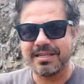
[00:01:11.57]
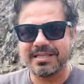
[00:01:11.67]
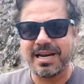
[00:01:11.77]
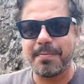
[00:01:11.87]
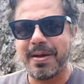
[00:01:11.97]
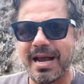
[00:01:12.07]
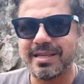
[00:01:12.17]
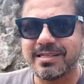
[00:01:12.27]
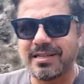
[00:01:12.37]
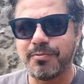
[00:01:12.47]
this and unpack
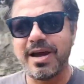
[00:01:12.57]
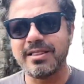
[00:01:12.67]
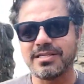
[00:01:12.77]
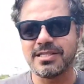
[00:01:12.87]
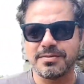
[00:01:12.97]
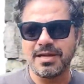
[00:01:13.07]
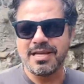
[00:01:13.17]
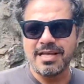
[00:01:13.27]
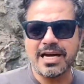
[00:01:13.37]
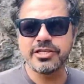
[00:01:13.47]
this and why this is
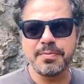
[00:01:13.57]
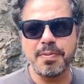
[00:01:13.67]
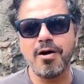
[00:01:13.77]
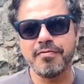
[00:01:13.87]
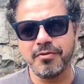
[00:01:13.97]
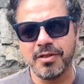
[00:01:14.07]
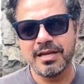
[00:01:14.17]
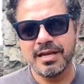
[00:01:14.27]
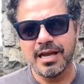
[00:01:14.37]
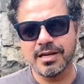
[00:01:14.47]
actually powerful
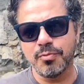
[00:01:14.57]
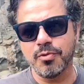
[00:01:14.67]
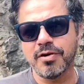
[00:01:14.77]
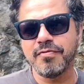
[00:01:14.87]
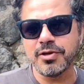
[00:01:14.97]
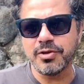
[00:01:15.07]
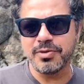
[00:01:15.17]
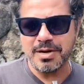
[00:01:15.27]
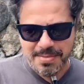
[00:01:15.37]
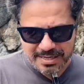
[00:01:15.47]
and can work for you
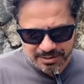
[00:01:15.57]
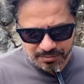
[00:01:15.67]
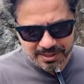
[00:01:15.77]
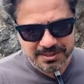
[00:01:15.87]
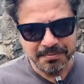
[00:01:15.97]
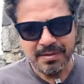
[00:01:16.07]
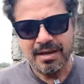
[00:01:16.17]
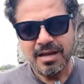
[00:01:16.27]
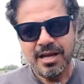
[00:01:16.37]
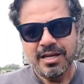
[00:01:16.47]
in amazing ways.
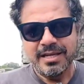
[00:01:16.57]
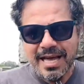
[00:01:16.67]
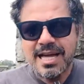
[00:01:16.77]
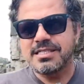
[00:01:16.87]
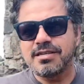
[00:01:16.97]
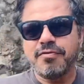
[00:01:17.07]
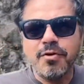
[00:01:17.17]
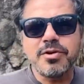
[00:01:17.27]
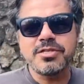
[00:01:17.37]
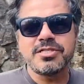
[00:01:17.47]
Yes, of
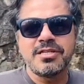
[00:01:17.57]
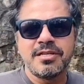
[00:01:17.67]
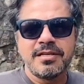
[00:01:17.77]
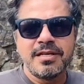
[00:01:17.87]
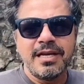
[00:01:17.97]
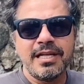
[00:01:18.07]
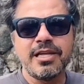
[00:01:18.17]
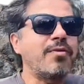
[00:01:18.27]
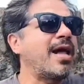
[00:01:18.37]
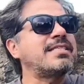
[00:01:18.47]
course, in the
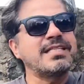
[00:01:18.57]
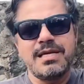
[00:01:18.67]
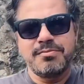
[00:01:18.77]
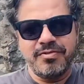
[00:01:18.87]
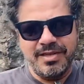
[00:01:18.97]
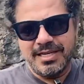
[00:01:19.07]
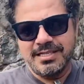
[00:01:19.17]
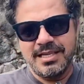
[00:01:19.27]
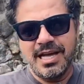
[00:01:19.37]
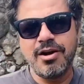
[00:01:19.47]
grand scheme of
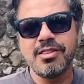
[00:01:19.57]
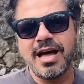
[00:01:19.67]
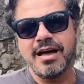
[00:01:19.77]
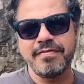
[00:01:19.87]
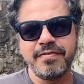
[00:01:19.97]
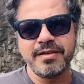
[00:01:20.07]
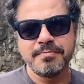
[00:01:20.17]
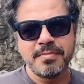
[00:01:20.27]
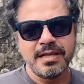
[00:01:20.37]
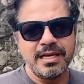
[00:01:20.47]
things, our life
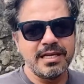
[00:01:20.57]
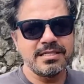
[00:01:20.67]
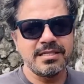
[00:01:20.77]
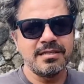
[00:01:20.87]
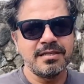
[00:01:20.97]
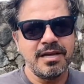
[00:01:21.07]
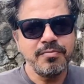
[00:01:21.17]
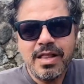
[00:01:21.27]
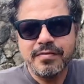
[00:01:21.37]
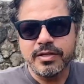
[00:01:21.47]
is
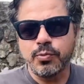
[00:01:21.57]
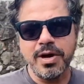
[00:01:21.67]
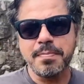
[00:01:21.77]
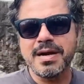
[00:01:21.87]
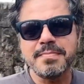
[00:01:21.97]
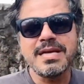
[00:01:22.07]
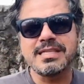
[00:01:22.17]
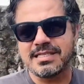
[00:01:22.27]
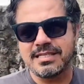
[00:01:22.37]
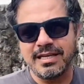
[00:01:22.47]
irrelevant. We are but a
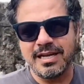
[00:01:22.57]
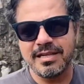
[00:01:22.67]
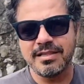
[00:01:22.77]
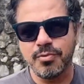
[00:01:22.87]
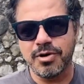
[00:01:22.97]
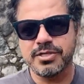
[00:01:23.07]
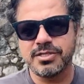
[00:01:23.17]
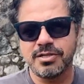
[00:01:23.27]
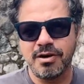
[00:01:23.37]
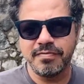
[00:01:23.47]
mist, in the
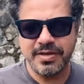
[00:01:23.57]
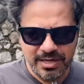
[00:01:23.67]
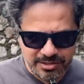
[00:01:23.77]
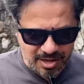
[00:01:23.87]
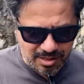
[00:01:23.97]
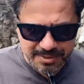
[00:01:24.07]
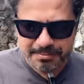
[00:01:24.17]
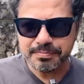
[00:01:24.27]
words of King Solomon.